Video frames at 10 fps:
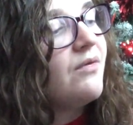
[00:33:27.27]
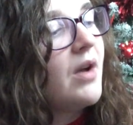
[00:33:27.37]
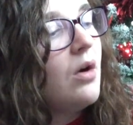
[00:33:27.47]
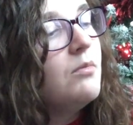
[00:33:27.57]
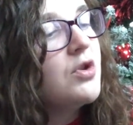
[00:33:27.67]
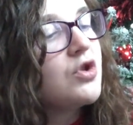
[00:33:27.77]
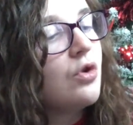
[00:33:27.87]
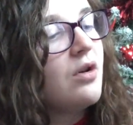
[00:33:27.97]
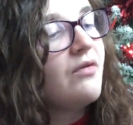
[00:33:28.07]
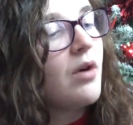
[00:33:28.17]
film, The
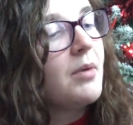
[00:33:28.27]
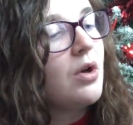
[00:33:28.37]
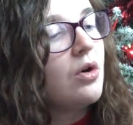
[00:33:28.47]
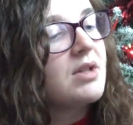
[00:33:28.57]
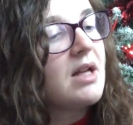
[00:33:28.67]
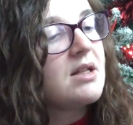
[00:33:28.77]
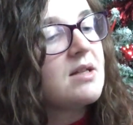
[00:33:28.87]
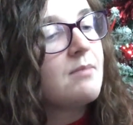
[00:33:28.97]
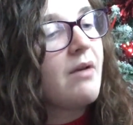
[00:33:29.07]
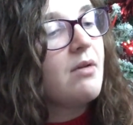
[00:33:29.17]
Story of Robin Hood and
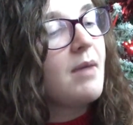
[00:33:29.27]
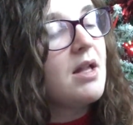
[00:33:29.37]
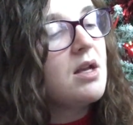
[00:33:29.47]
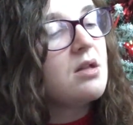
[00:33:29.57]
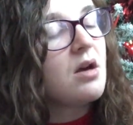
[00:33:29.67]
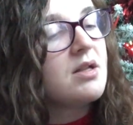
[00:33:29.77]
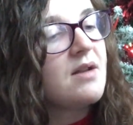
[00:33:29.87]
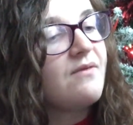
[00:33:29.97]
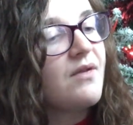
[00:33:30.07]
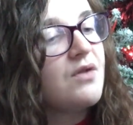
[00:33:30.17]
His Merry Men in
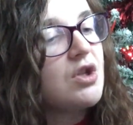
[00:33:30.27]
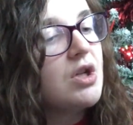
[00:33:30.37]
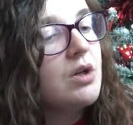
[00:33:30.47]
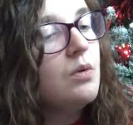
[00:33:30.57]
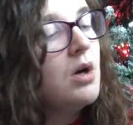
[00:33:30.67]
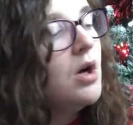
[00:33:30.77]
1952,